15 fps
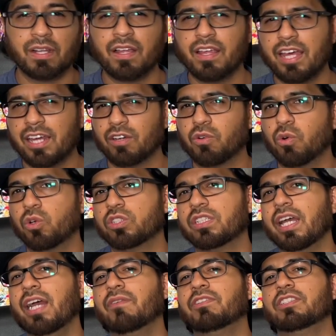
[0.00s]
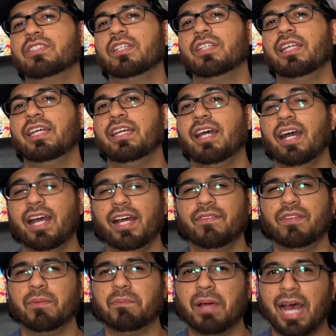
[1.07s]
And of course, every Sunday I have
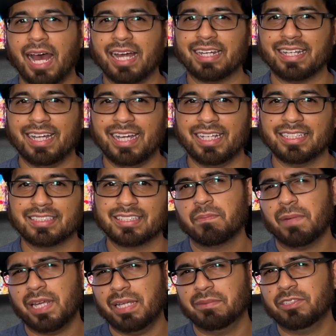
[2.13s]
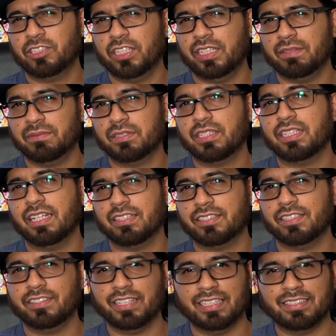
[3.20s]
the podcast. My name is James, and I'll
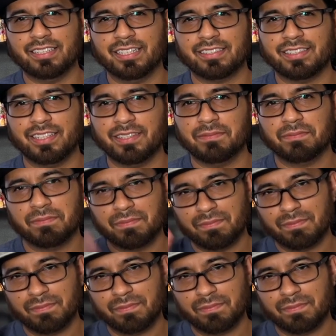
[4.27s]
see you guys next time.